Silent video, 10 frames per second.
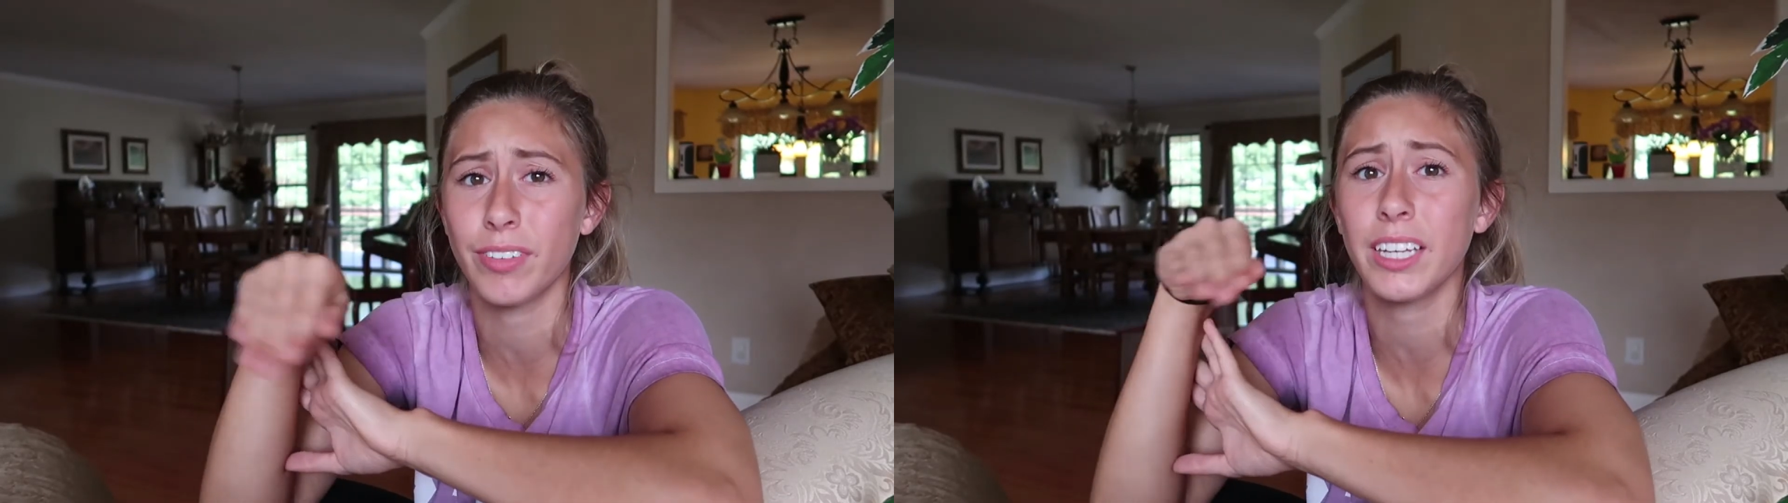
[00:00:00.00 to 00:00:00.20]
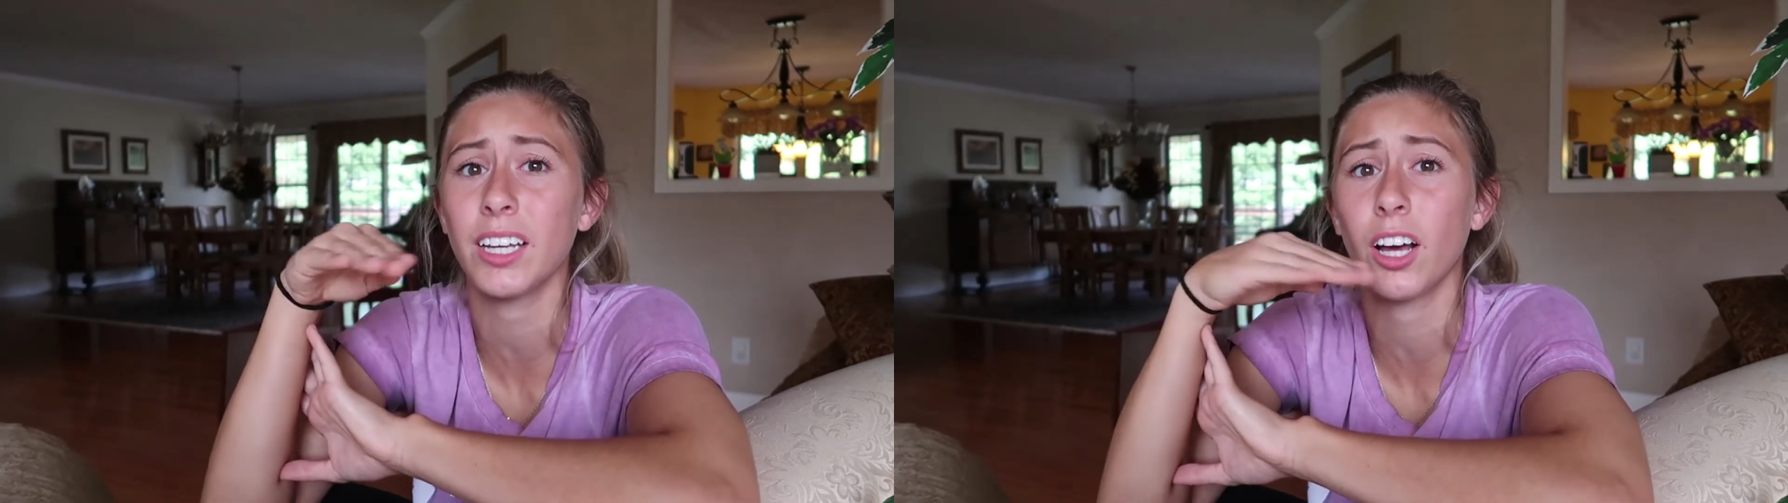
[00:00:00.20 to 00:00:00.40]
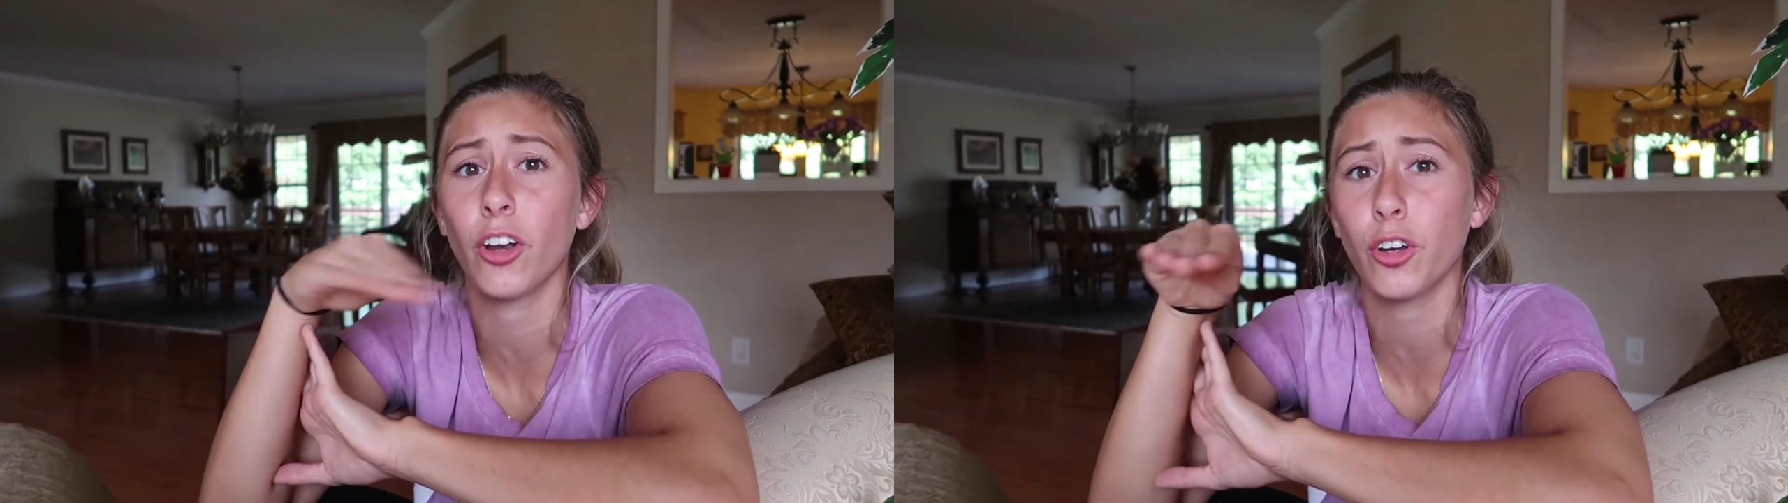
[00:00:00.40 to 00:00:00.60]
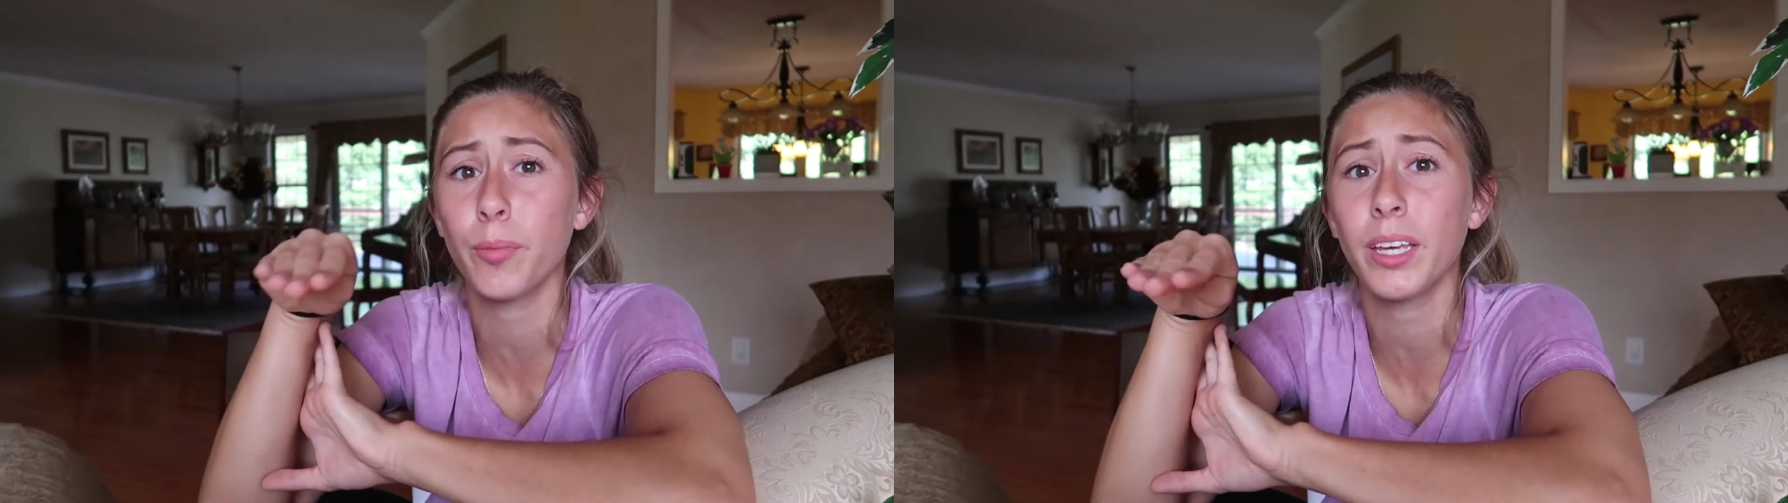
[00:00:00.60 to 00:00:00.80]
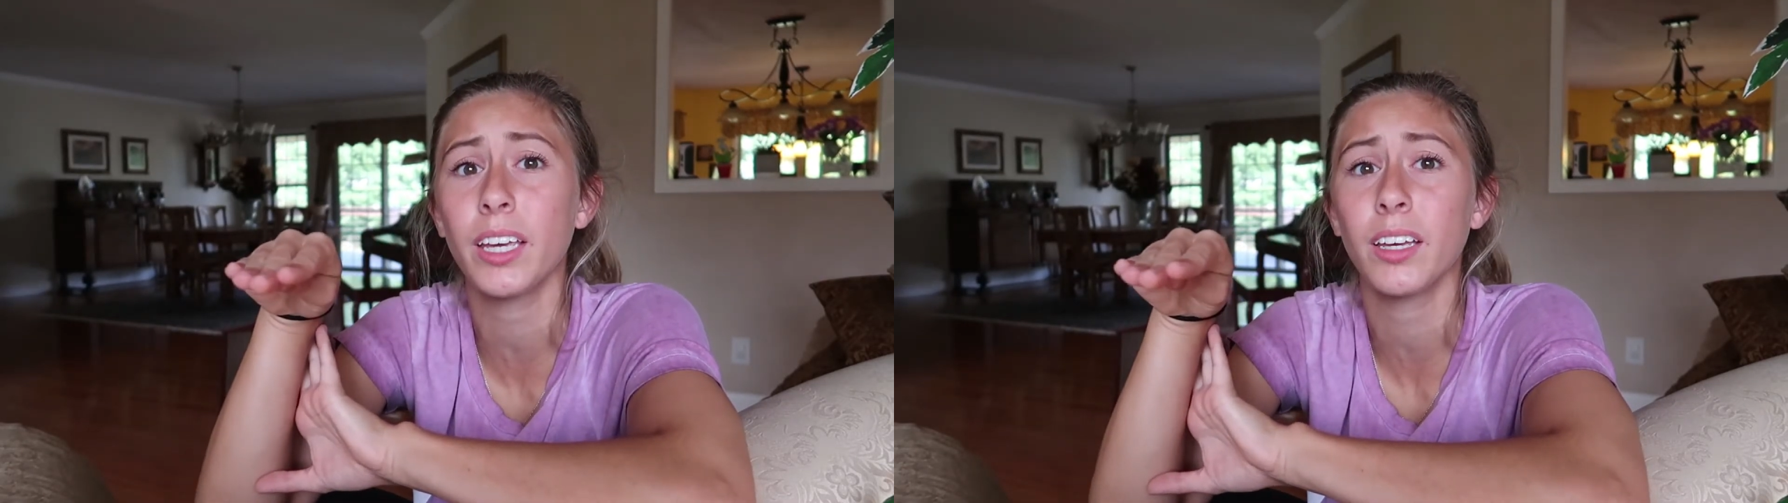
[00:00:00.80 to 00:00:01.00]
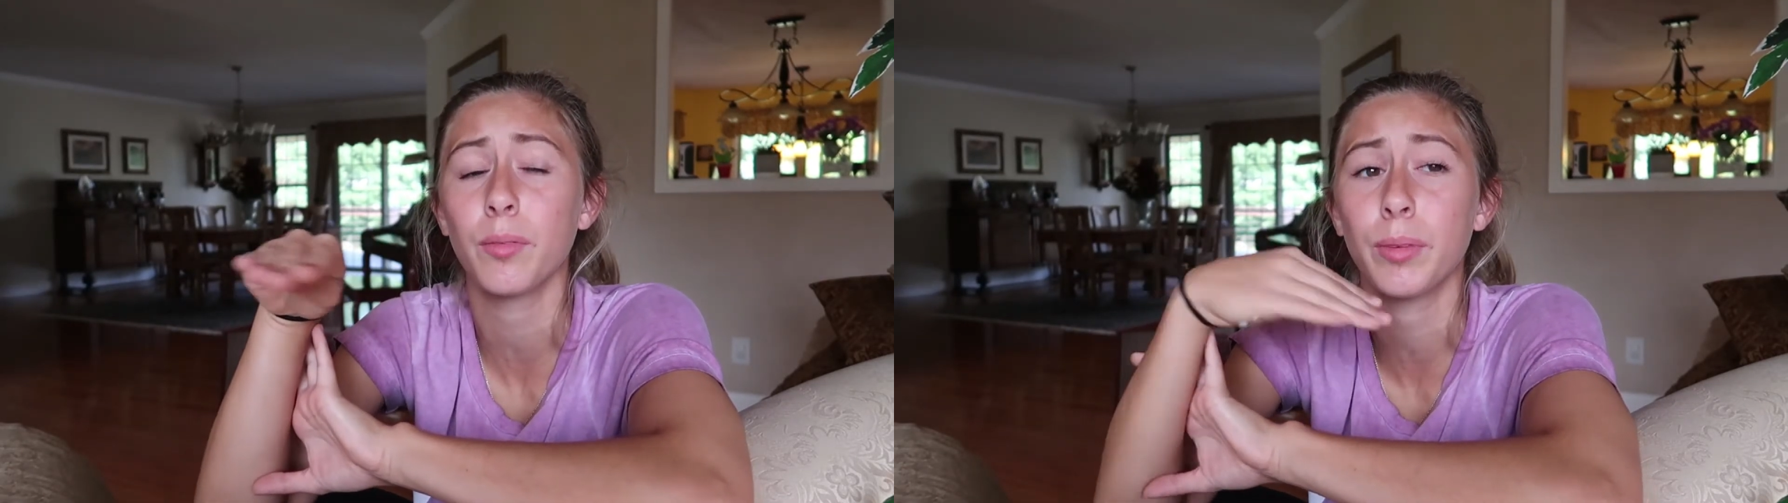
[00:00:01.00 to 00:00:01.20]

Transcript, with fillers: feet under me,